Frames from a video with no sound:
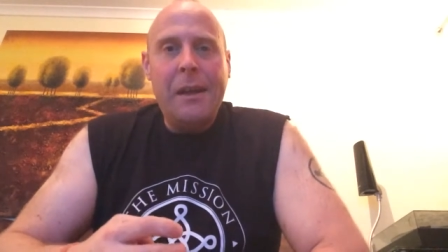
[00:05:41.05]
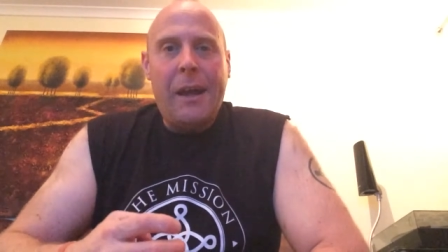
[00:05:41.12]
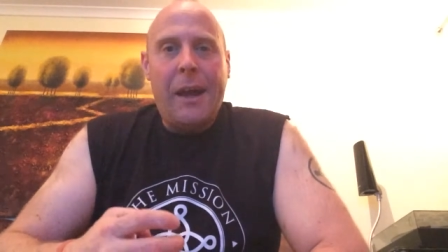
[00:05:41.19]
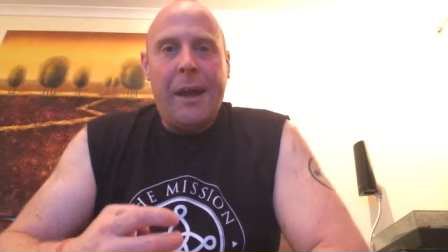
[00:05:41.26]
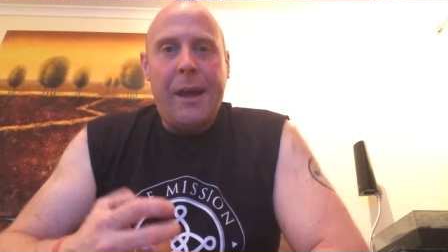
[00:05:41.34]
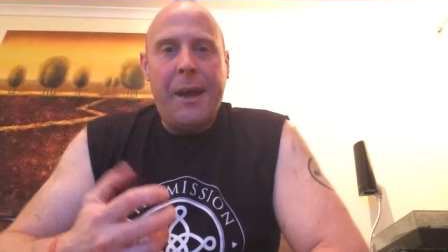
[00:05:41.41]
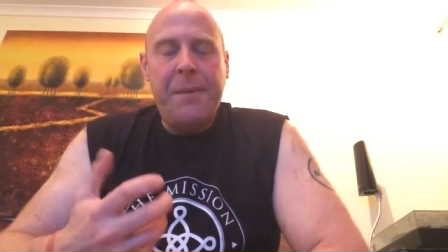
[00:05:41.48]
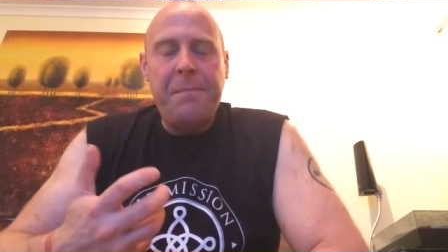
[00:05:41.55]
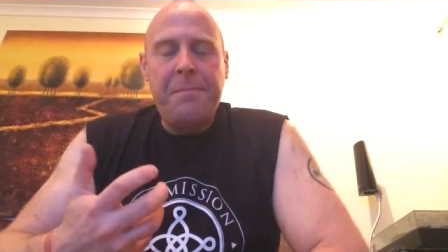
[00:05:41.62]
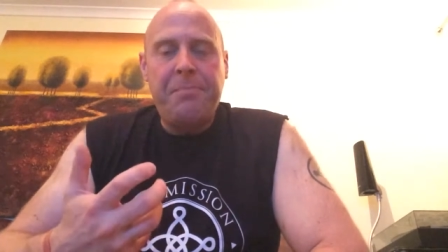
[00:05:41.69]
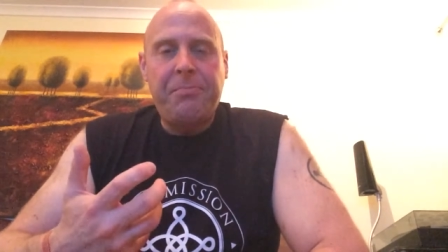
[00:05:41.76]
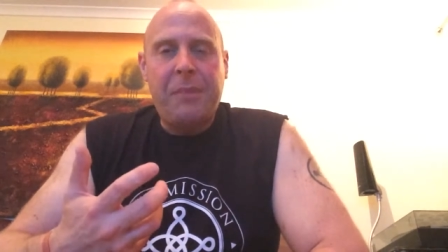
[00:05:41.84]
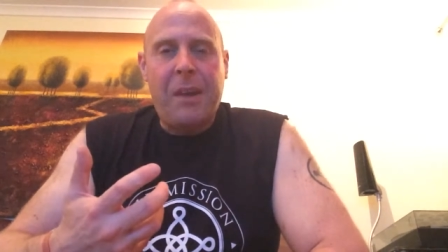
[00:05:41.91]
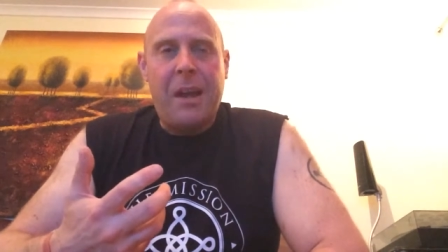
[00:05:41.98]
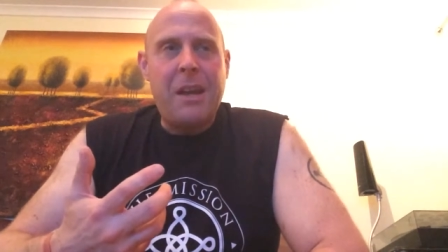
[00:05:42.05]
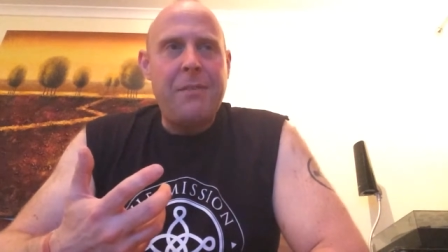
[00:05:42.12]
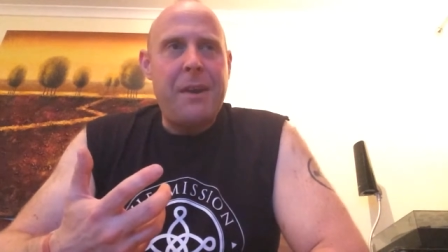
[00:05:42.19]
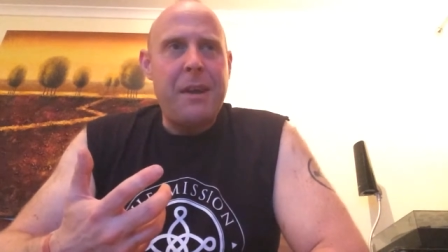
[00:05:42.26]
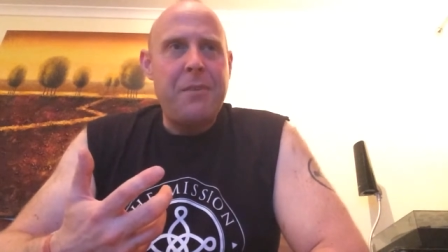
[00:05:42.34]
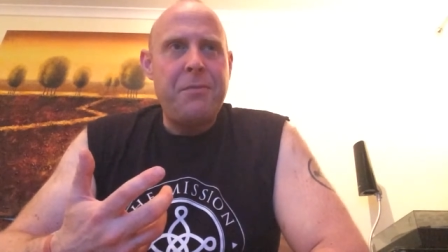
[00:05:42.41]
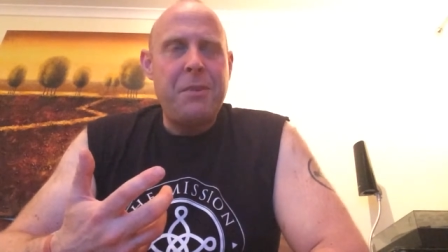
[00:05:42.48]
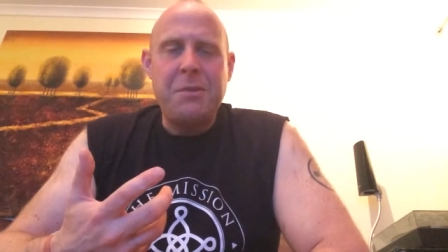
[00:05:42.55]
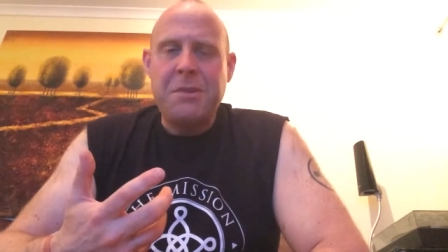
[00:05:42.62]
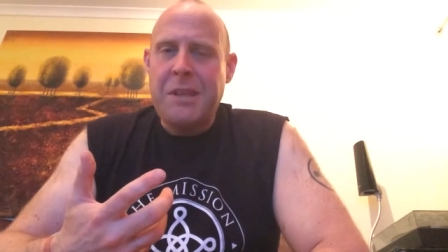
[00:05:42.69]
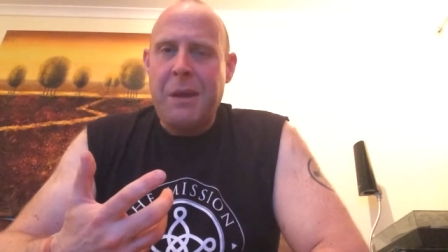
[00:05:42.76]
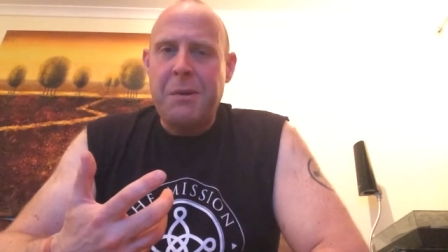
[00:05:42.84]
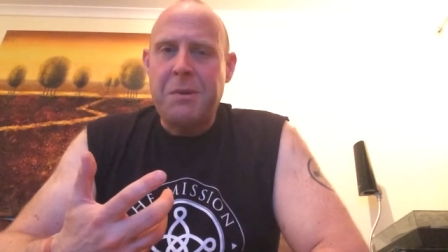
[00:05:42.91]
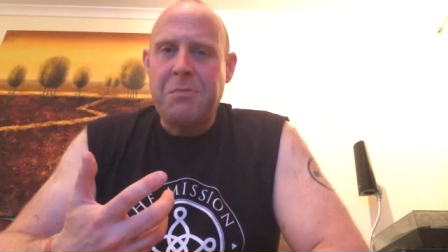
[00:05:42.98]
And I've had a few
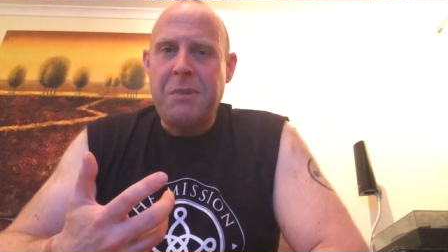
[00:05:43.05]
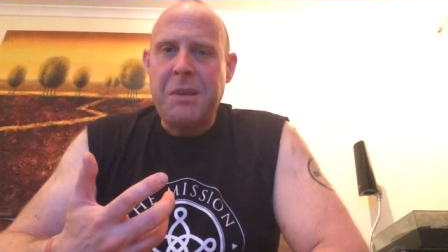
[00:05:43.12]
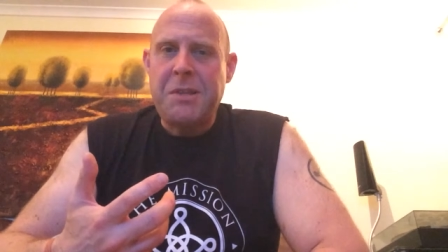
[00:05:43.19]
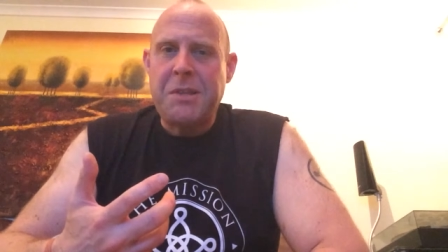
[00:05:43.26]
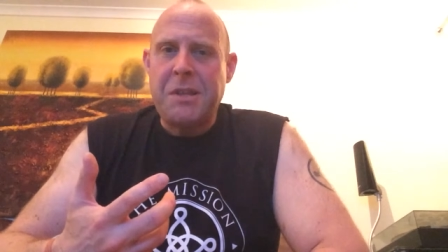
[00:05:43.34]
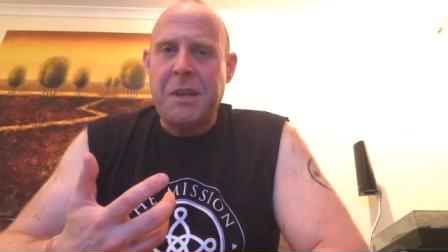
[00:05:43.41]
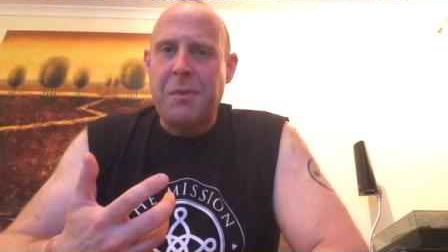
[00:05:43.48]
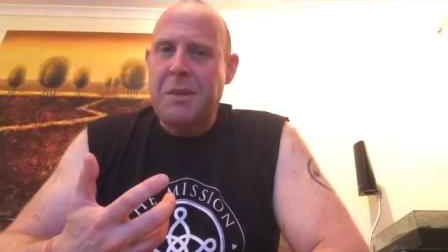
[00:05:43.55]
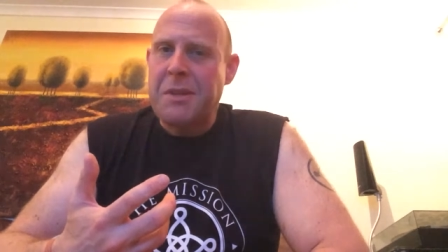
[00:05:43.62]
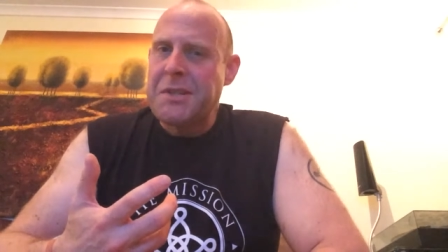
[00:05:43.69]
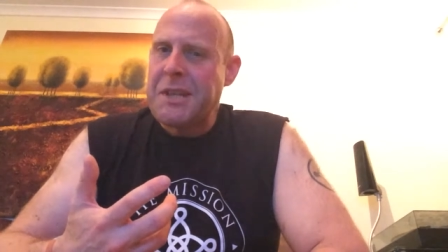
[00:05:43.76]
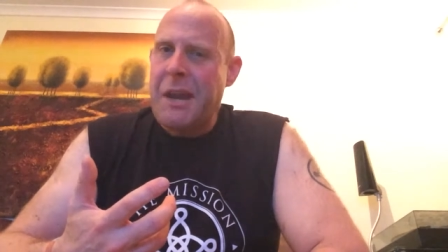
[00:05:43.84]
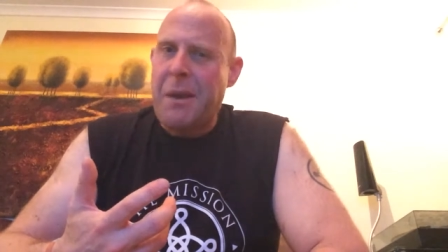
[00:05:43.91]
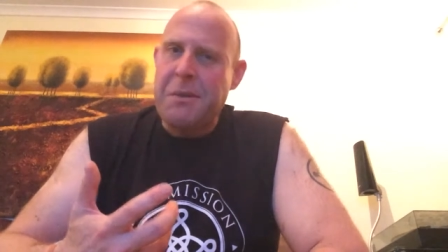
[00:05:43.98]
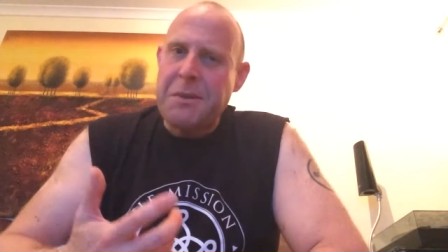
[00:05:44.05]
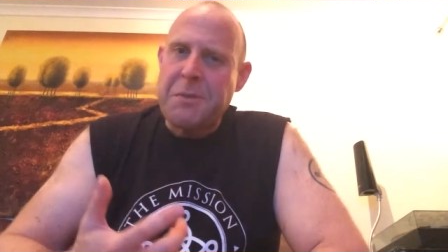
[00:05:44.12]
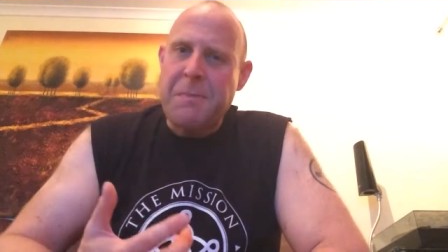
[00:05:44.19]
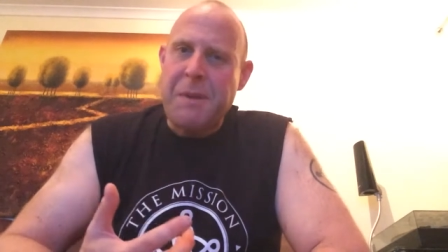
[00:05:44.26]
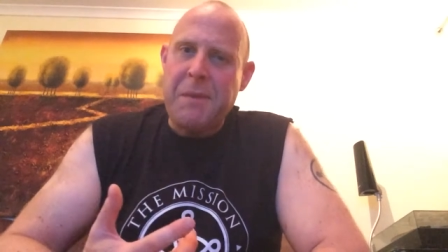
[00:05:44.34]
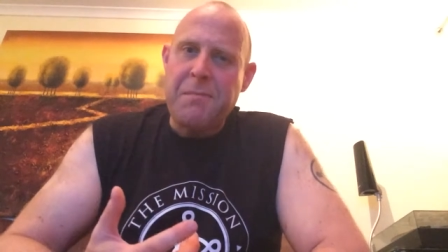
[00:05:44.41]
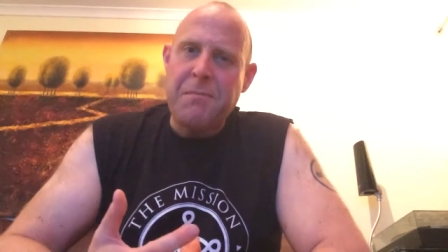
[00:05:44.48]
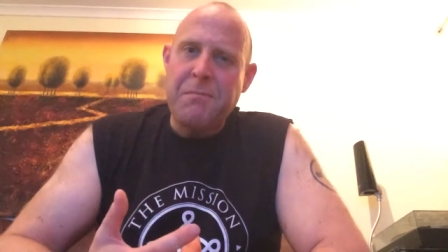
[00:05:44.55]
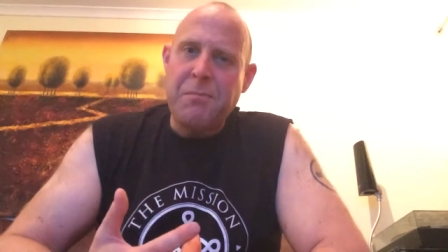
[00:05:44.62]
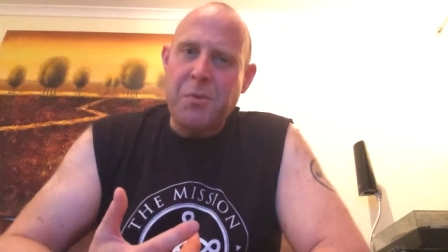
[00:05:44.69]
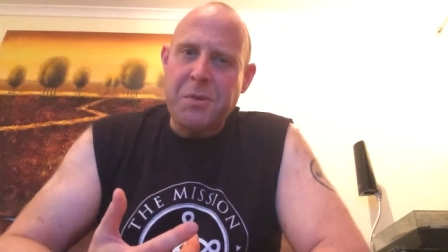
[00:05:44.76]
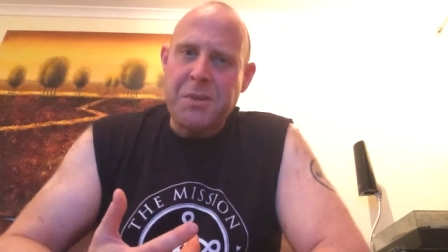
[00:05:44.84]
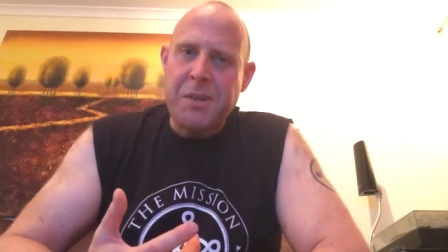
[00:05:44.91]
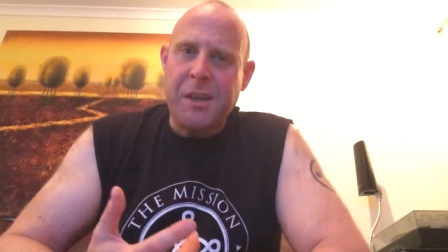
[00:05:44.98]
sours recently where the sourness has been
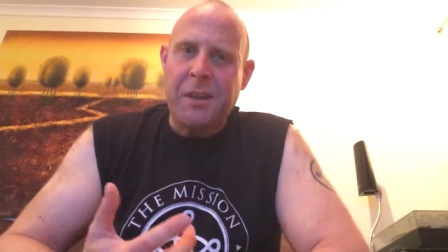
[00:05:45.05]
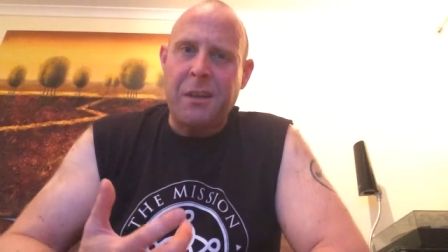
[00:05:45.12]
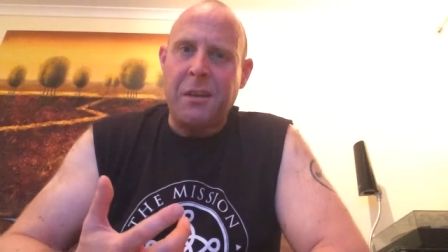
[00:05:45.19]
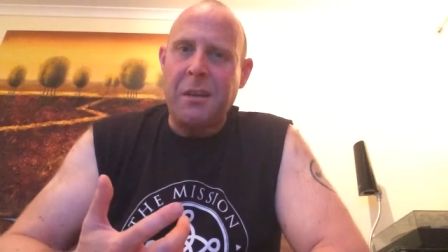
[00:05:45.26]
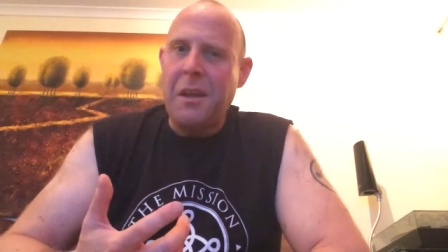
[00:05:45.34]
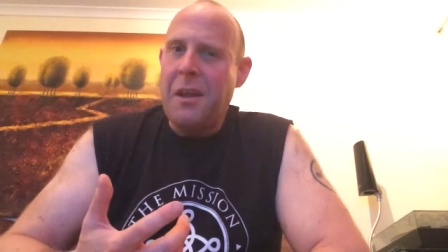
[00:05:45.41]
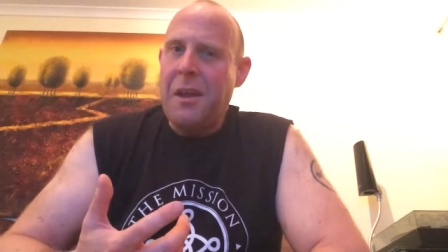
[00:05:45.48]
more subtle.